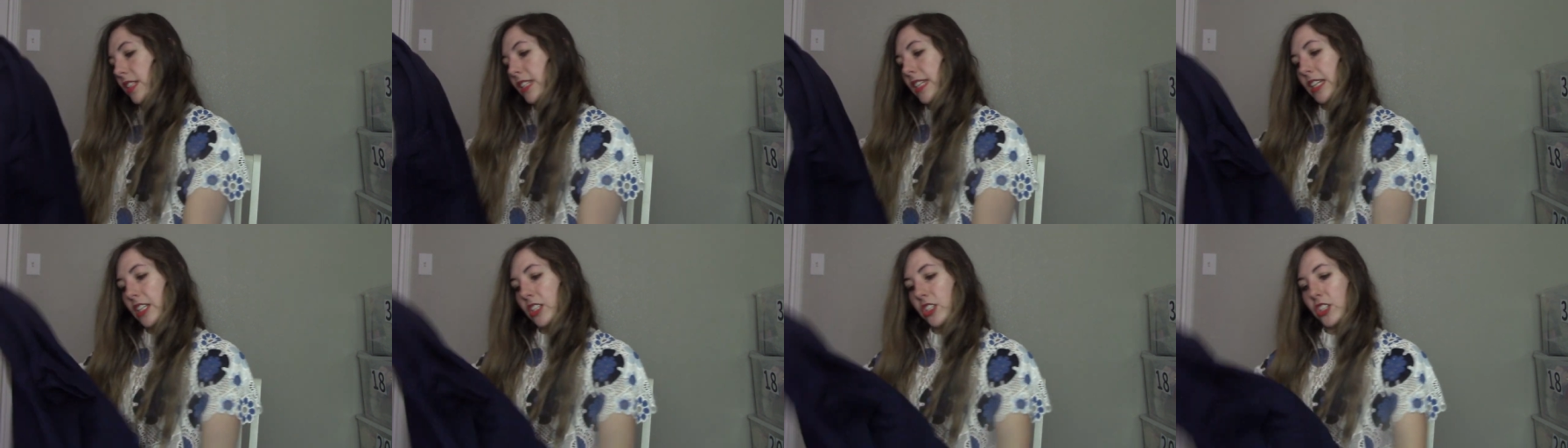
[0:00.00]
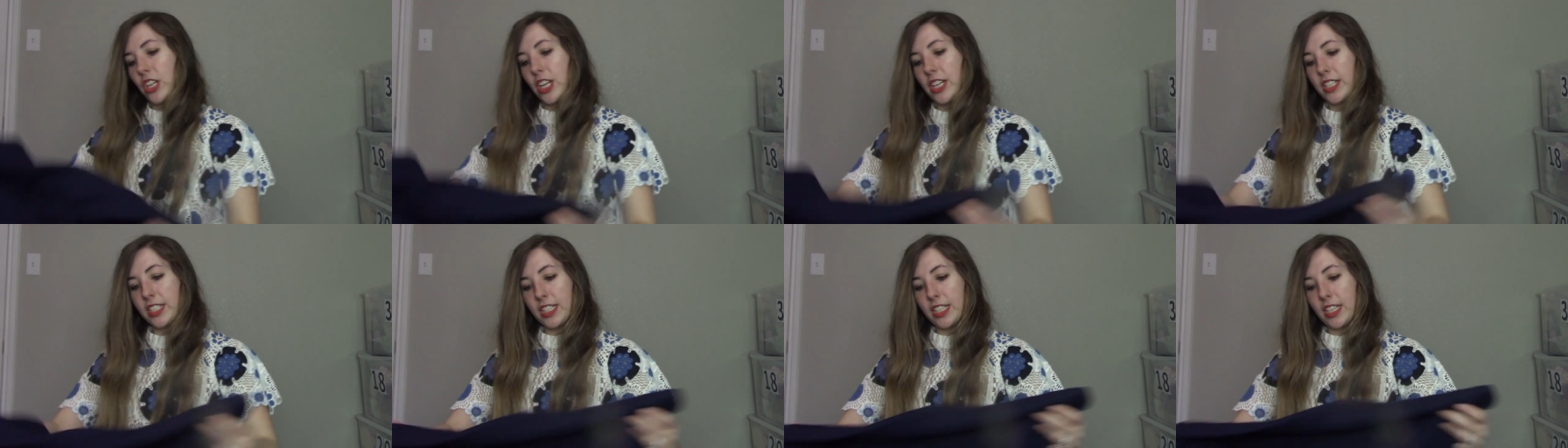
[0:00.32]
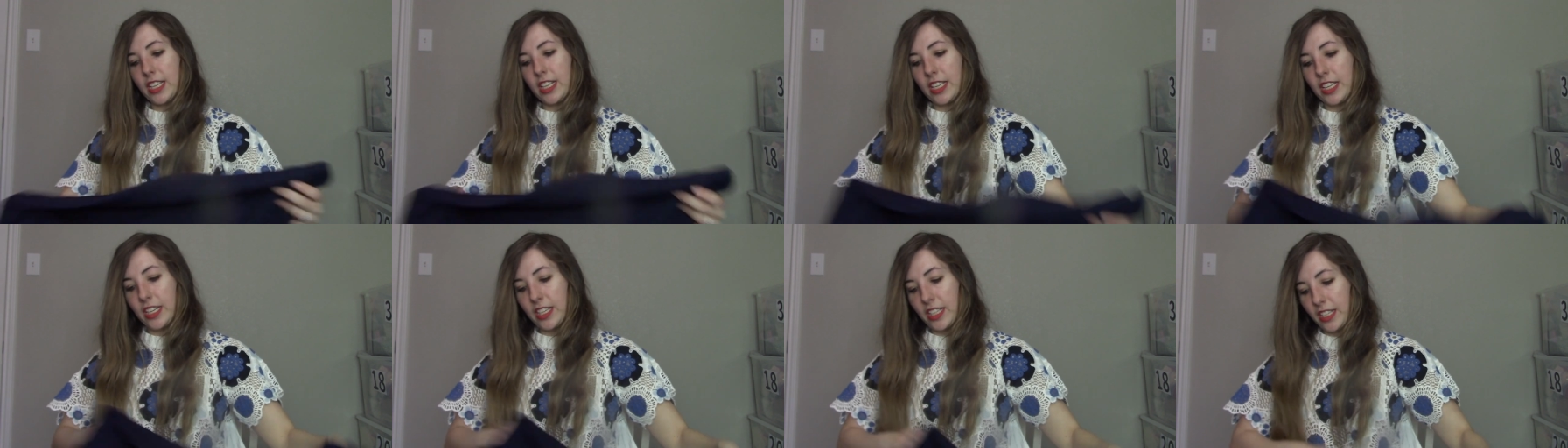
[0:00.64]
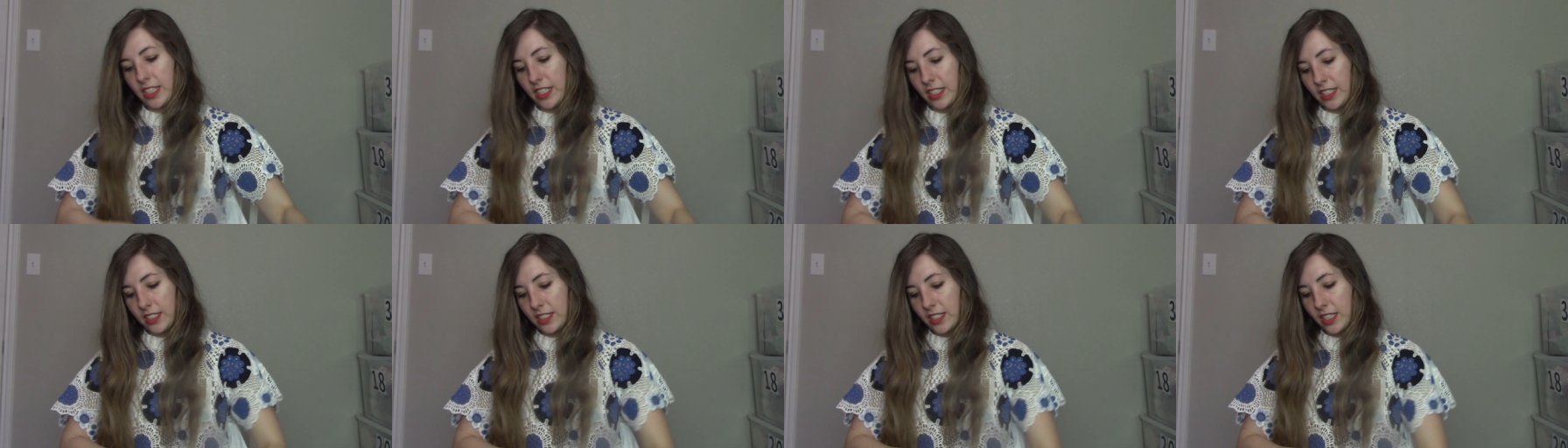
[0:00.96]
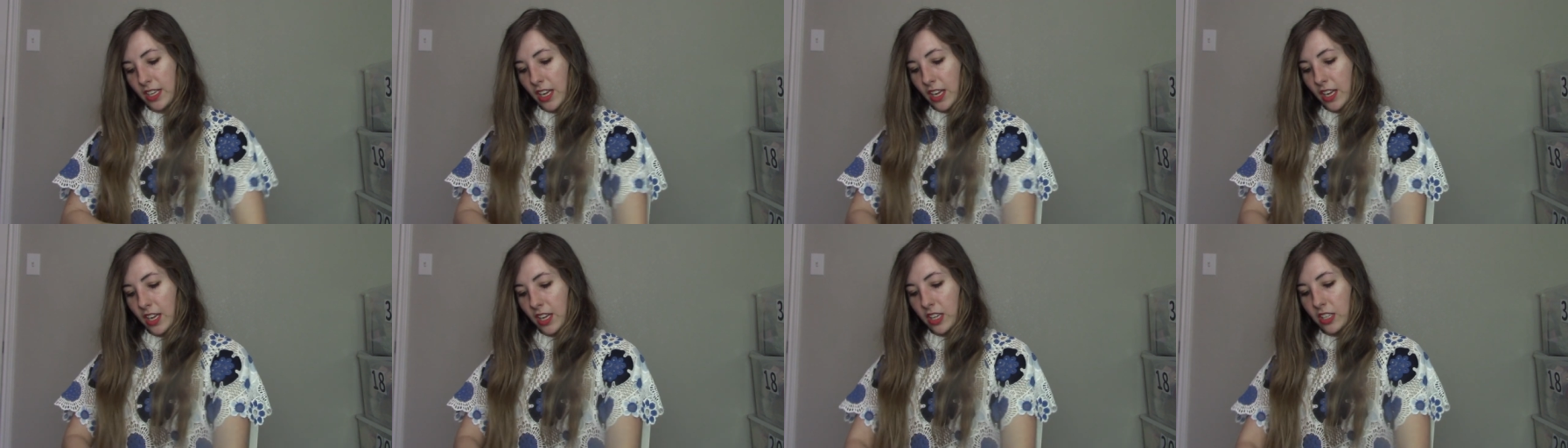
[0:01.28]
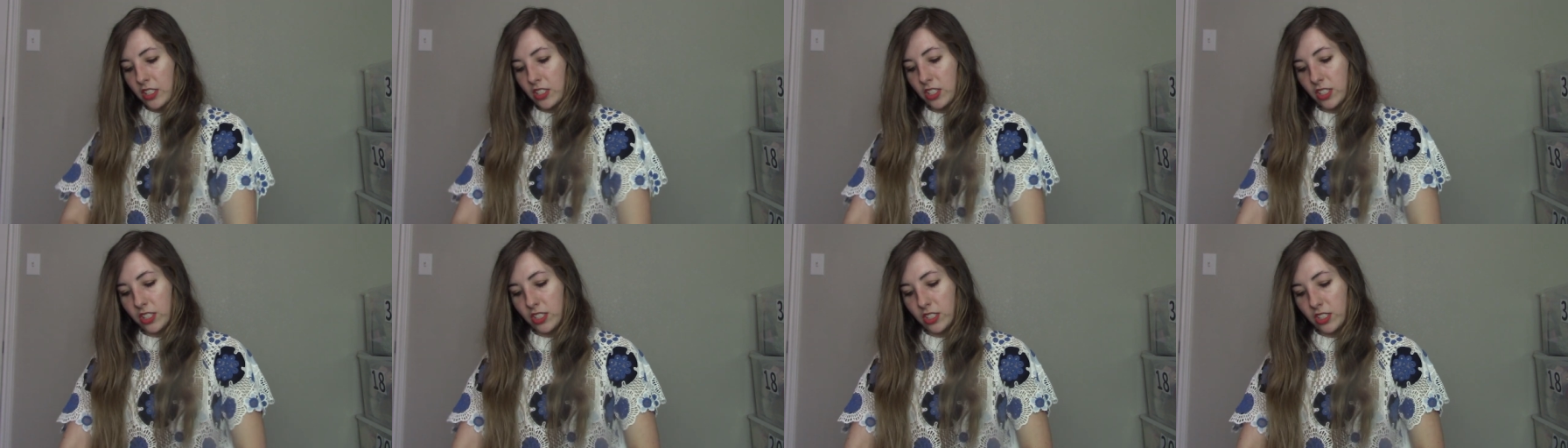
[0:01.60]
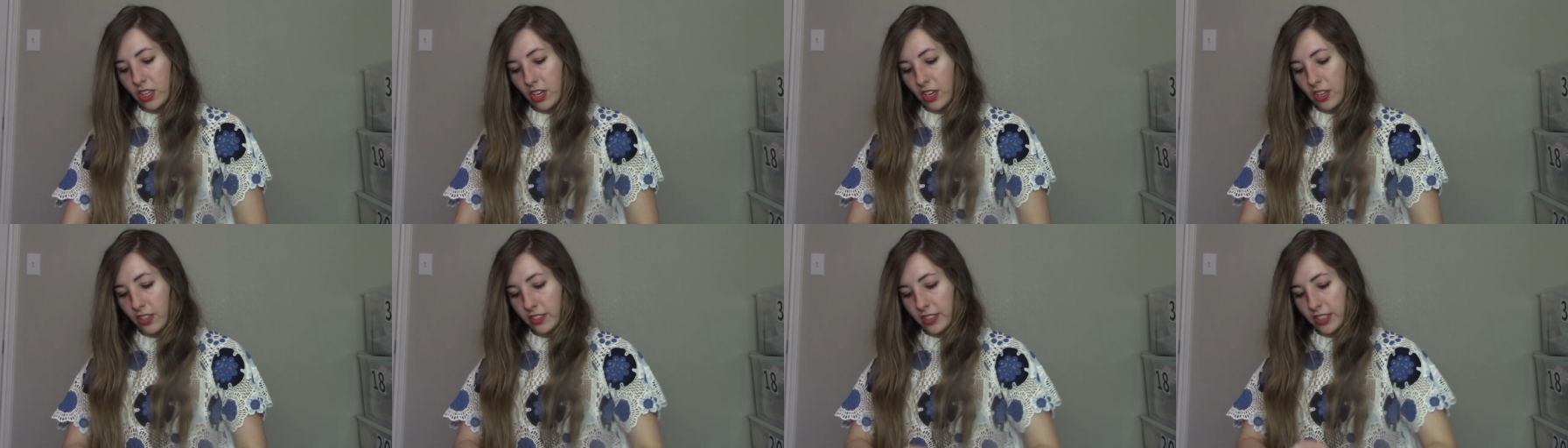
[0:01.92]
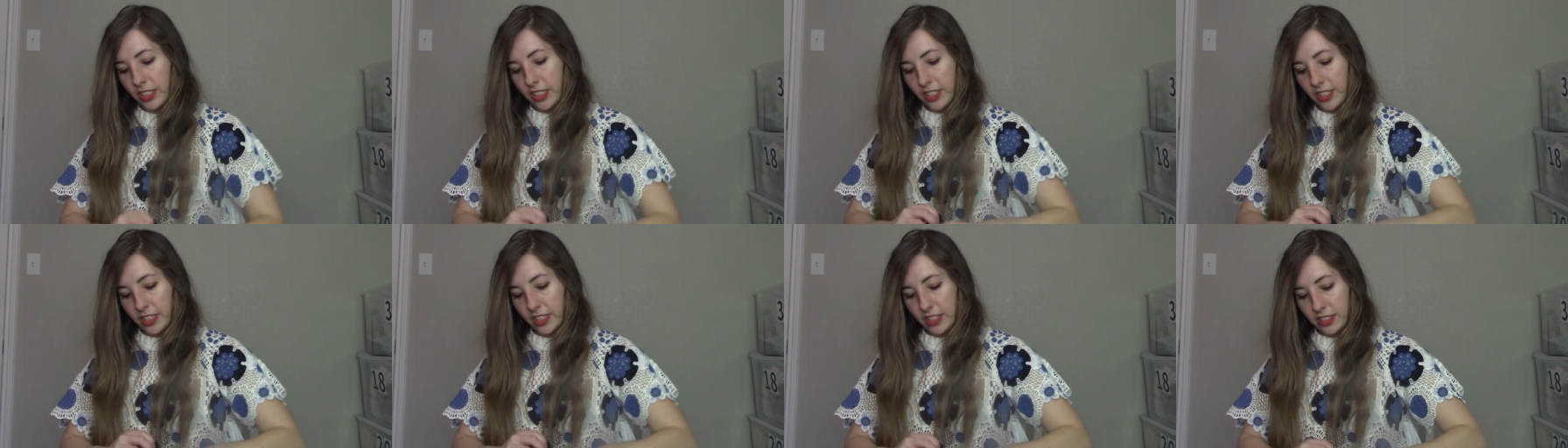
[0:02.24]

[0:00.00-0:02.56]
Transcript: next dress is just darling.